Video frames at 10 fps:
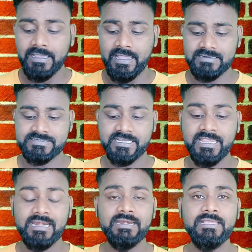and
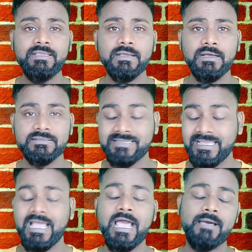secondly,
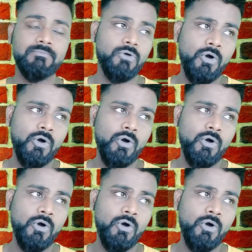they have,